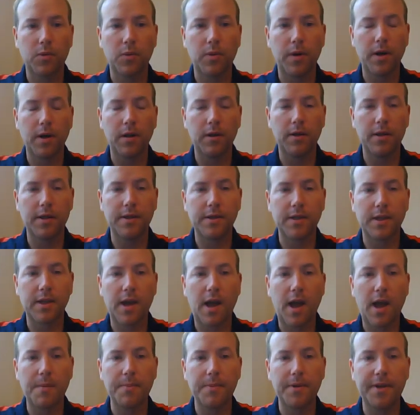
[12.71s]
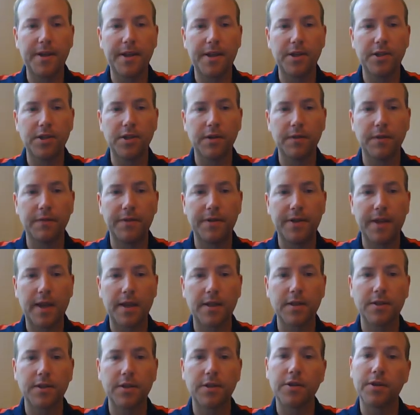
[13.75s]
Well, it's a combination of
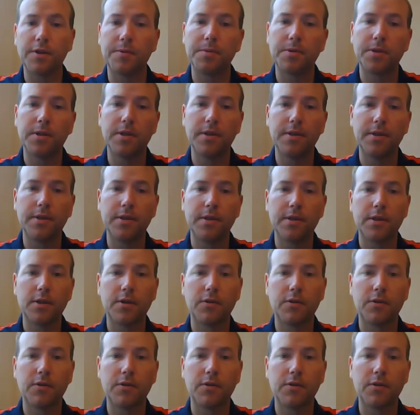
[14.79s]
text descriptions,